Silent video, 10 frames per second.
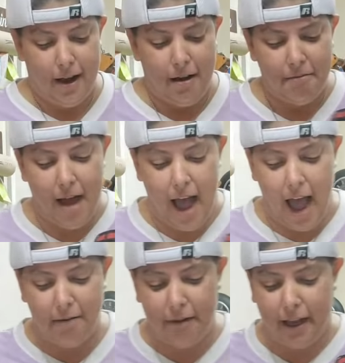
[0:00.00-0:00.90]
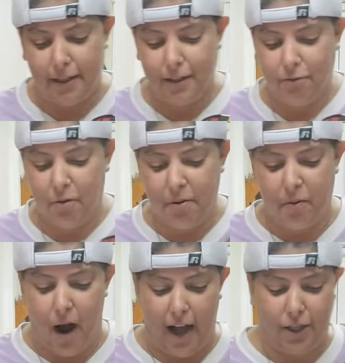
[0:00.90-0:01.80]
My admins will be
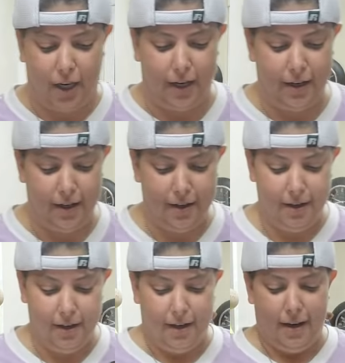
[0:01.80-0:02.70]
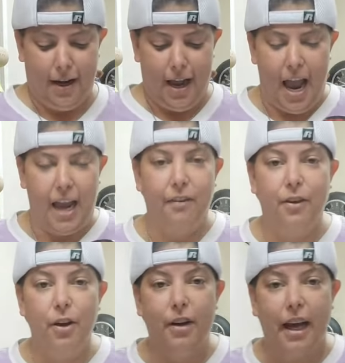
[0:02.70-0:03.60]
watching, and if
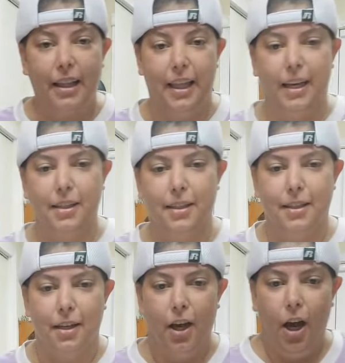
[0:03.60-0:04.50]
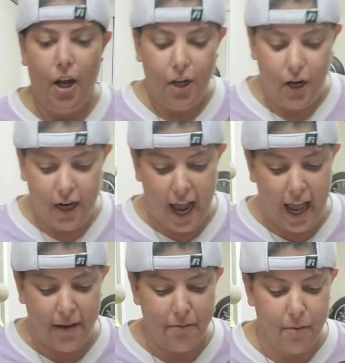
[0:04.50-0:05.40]
you get this, your
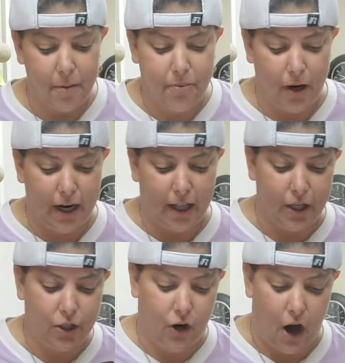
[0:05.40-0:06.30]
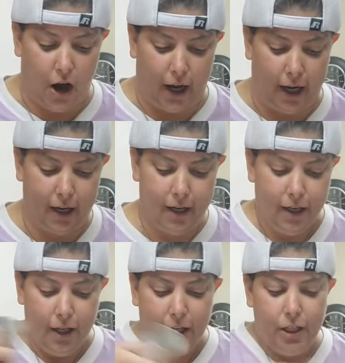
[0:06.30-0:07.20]
name will be put in the drawing
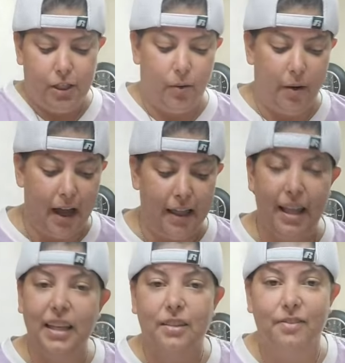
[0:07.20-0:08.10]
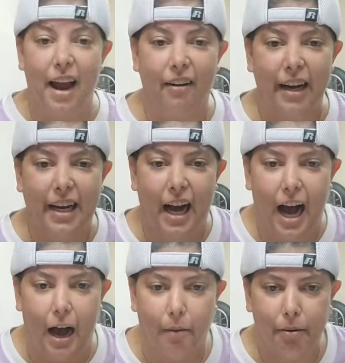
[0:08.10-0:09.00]
to win this very
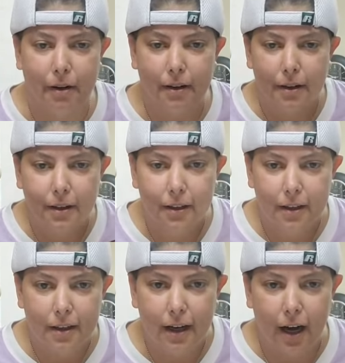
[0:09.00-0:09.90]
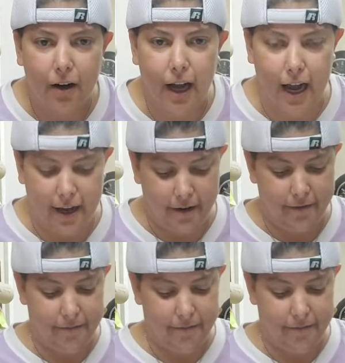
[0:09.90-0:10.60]
cup, okay?